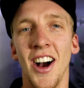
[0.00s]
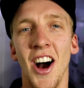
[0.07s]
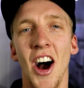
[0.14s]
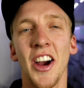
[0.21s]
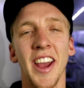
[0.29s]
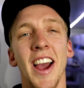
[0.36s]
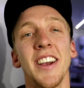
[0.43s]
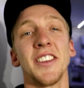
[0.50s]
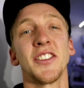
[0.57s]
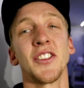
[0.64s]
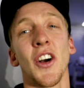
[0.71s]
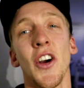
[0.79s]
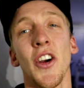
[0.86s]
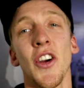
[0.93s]
Okay,
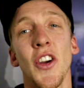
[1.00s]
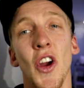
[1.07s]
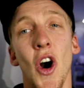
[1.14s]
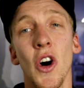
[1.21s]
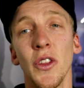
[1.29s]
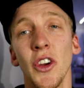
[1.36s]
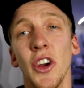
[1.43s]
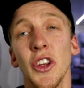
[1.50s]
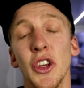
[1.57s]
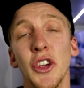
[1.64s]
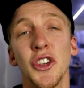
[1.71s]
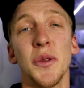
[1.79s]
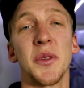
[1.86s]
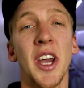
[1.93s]
so on the
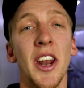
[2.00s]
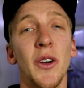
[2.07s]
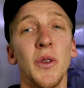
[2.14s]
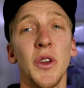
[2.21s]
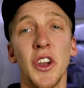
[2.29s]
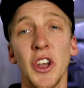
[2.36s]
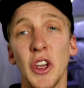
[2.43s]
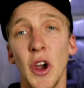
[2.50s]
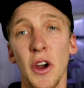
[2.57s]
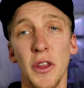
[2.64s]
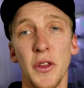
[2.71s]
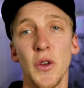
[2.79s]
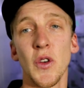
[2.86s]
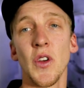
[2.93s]
YouTube channel you can
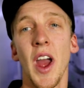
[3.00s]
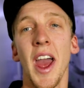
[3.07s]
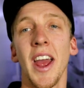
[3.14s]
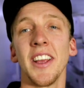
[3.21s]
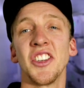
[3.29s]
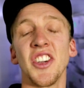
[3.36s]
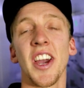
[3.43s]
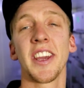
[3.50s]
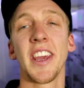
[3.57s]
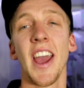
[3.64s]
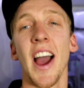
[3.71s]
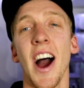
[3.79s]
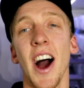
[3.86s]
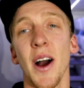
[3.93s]
go through and check
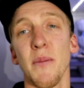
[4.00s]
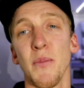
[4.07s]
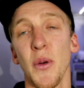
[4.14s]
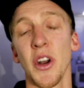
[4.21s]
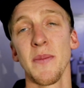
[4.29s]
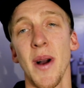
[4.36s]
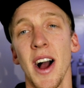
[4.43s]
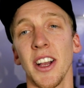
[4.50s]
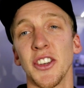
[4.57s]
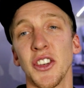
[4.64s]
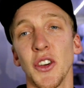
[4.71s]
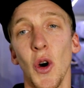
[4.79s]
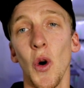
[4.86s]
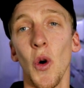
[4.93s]
out pretty
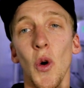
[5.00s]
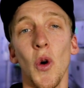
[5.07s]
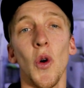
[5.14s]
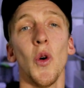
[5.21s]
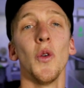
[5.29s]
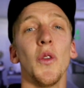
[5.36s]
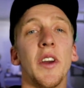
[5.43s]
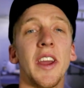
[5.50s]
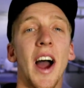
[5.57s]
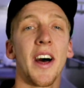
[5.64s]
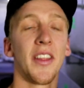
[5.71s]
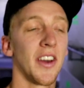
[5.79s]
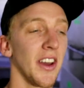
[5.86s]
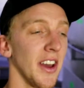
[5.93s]
much all the
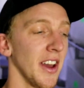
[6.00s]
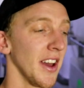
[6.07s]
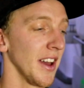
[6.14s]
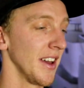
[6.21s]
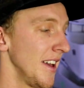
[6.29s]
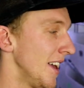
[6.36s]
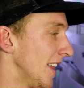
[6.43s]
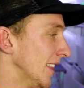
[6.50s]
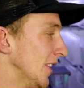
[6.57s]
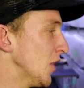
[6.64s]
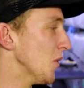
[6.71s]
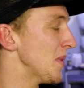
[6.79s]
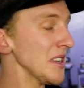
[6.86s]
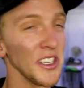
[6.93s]
other
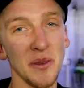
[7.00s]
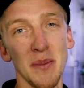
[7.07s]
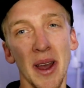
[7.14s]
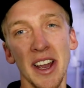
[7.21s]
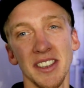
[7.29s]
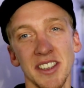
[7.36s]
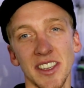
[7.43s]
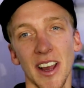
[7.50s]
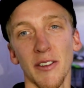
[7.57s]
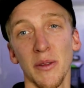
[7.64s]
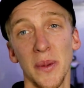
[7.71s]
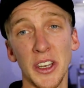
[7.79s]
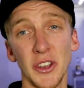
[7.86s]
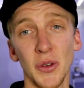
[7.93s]
little bits and pieces that
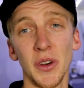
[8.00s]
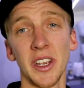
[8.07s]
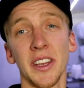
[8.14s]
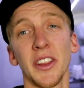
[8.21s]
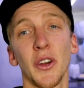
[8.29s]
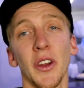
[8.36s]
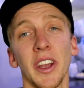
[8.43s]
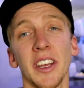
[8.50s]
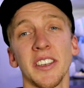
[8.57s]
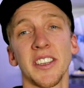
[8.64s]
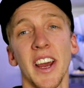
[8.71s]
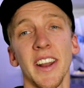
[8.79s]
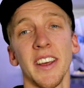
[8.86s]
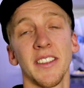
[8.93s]
we've been doing in the cricket
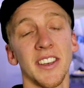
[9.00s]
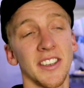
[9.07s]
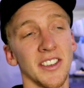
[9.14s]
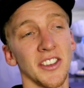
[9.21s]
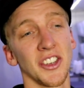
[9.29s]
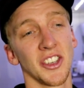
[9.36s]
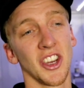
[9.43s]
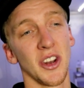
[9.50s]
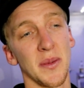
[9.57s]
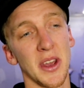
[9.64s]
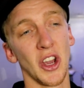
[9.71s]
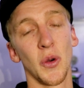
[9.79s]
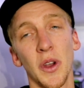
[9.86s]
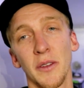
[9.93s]
container. This is just going
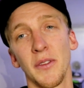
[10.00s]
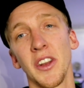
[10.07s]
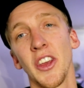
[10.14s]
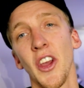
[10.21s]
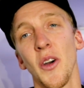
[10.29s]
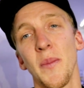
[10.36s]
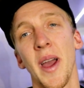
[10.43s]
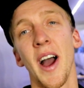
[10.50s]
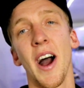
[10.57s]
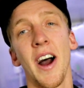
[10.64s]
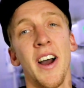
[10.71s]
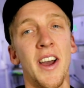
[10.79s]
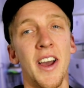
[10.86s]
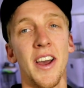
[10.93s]
to be a quick video
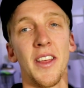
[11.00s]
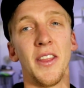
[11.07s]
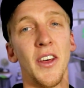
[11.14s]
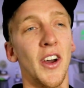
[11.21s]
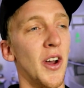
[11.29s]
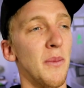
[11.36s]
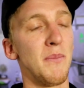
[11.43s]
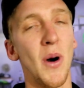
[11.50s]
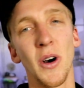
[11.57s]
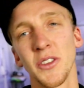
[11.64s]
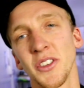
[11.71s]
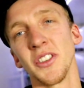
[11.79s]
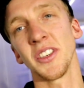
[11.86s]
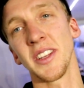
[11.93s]
about the
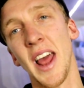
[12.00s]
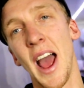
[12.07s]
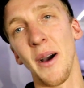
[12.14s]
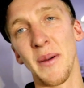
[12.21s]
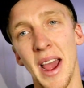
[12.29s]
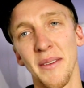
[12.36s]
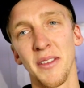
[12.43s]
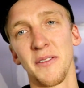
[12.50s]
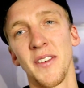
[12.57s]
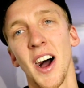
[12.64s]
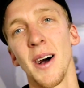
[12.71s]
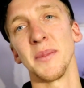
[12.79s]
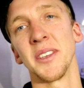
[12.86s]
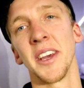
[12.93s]
boxes and how we have the
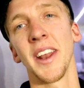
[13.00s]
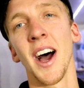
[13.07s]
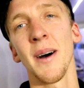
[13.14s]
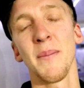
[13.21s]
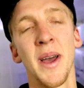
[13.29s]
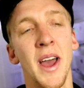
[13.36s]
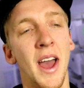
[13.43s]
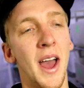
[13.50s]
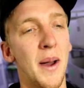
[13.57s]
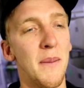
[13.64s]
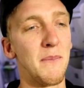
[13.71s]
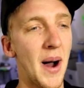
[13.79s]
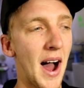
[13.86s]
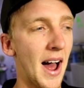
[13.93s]
farm set up.
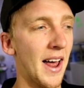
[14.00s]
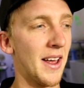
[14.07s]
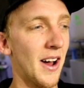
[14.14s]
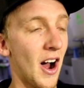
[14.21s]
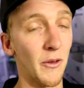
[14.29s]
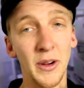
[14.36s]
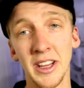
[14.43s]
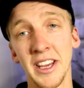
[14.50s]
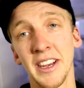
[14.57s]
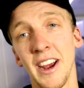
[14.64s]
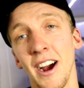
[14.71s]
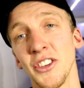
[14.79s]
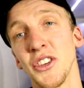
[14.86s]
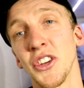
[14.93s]
But I really
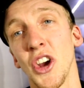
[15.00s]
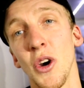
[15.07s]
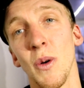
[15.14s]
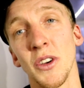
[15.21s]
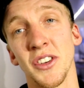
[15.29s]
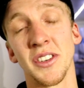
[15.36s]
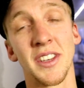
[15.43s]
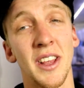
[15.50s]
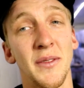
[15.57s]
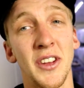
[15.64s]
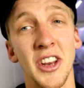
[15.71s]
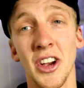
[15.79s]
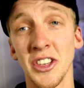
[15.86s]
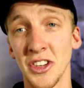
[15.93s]
encourage you to go watch those
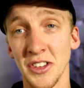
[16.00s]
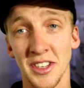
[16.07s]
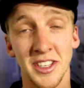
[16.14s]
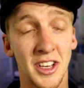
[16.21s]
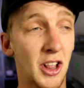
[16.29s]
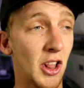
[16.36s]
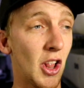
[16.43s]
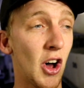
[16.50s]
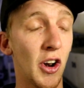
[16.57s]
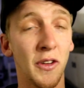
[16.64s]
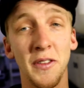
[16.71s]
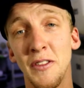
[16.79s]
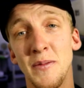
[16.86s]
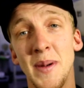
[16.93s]
other videos because there's a lot
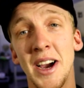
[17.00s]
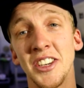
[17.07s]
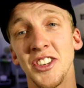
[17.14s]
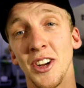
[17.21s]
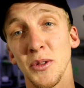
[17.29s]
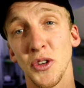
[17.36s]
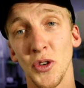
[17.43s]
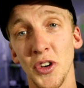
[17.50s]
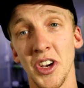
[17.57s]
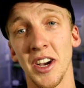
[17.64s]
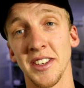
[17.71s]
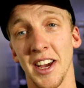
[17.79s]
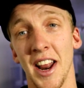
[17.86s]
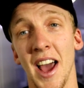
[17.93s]
of information. I'm sure you
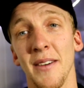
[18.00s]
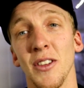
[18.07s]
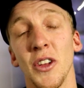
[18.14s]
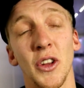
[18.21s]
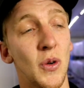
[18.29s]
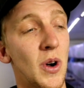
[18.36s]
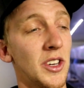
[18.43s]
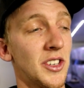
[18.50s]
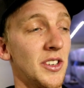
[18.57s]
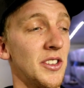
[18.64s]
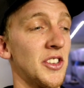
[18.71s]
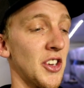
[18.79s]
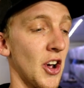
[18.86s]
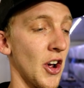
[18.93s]
guys are going to have a lot of
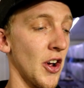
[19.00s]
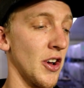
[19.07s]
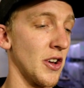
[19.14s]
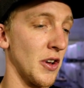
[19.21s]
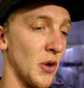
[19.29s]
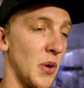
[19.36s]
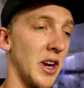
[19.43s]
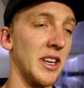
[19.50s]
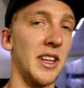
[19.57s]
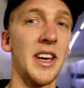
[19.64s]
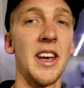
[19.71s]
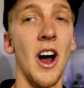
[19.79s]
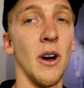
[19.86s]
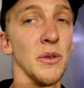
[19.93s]
questions. So
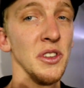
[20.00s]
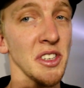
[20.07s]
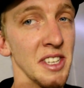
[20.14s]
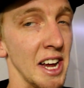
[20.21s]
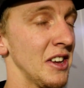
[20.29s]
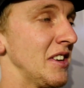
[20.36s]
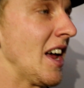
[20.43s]
quickly, I'll just take you